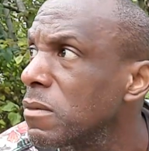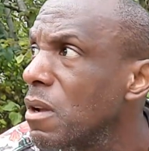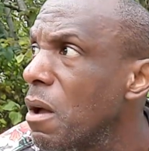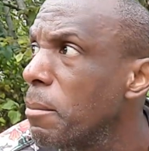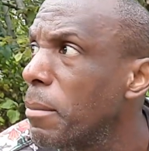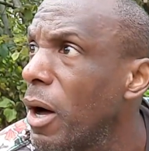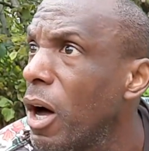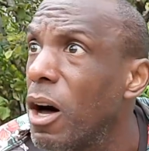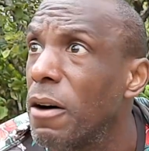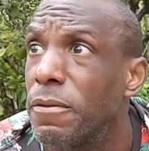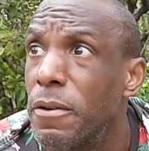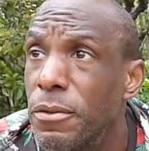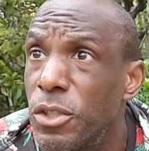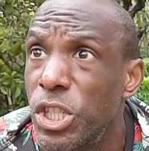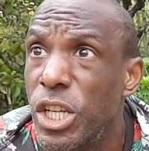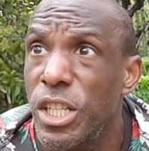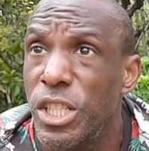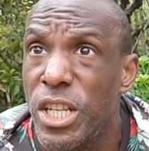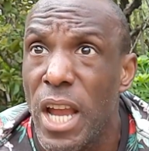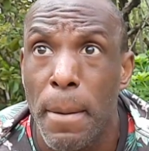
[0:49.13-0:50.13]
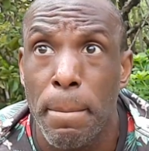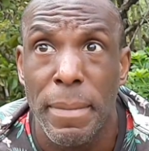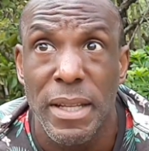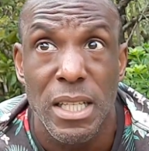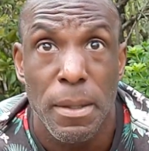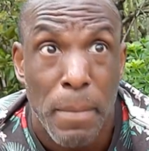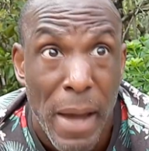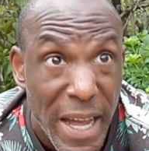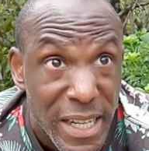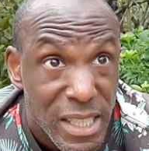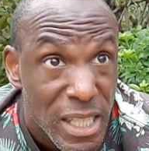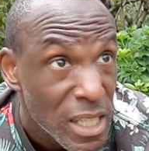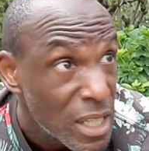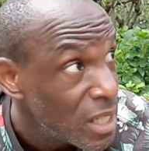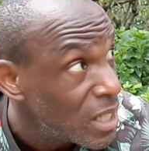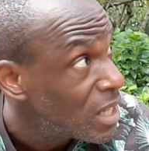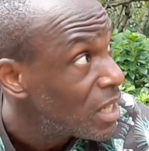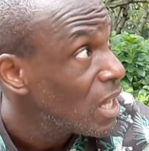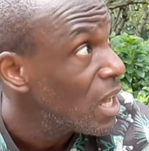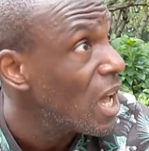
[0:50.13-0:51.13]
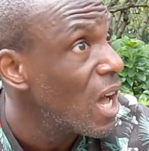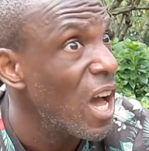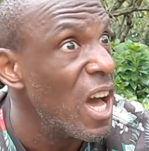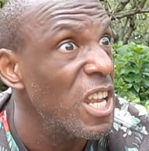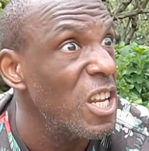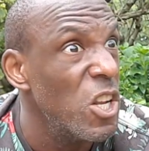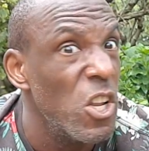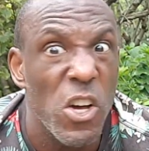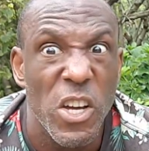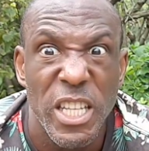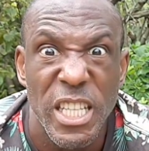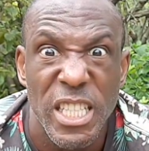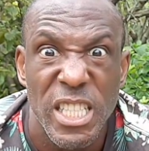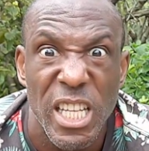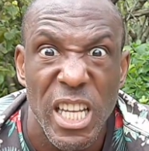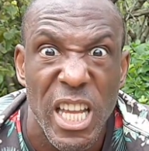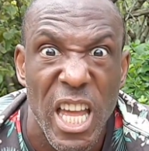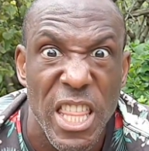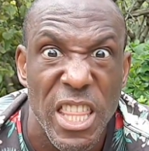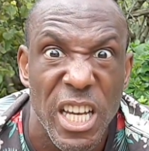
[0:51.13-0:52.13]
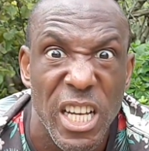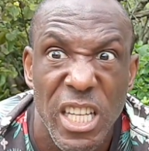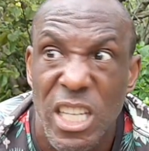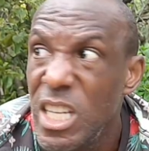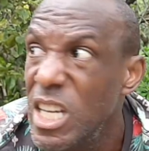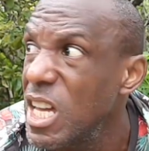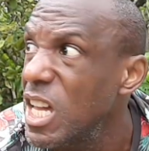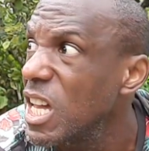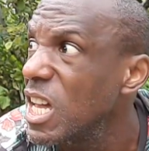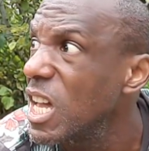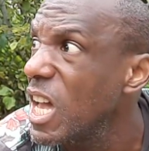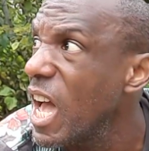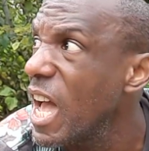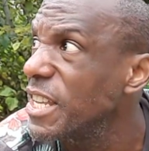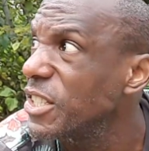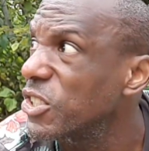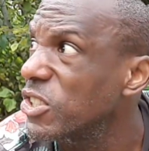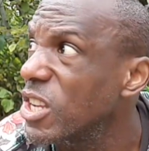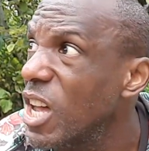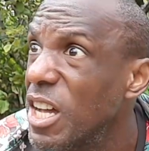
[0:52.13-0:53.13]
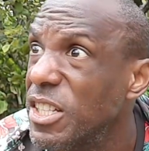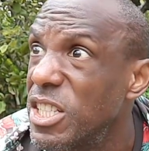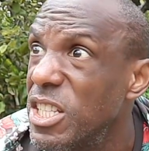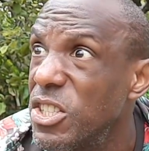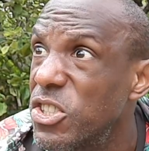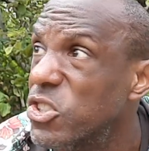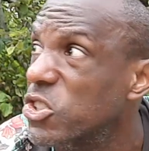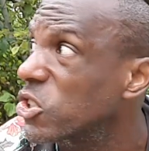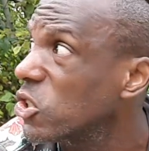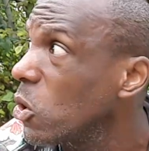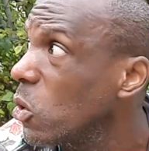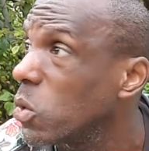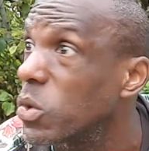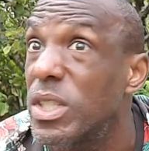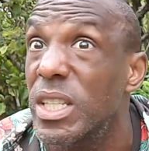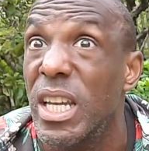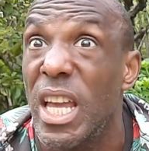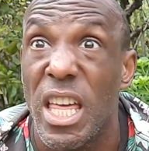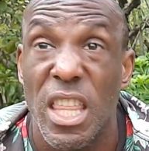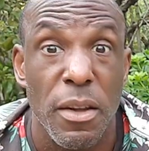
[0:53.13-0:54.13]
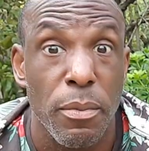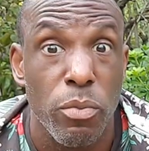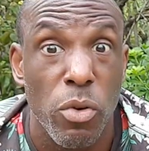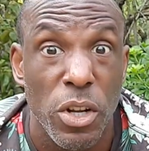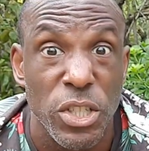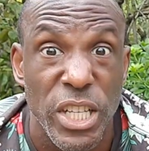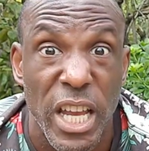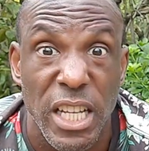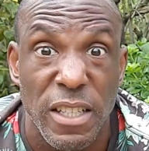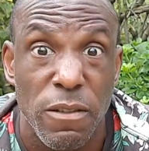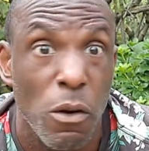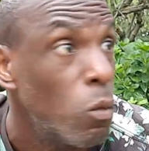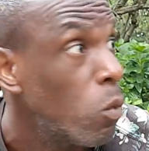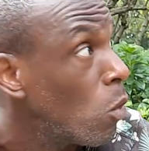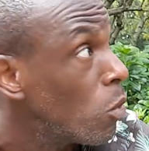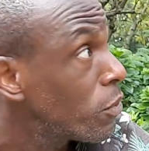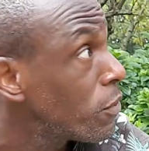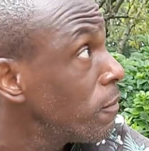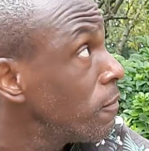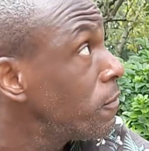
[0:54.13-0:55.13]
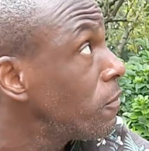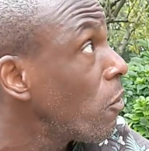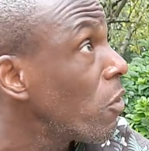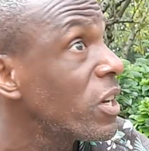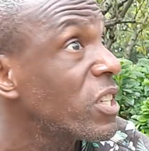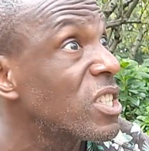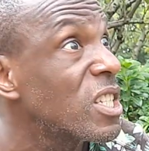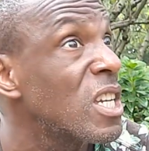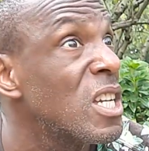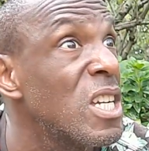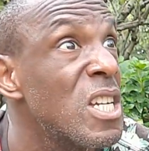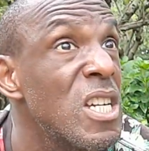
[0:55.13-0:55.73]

behalf of Chit Chat Pitter Pat and Learning Together and Starting School Together project for Waltham Forest.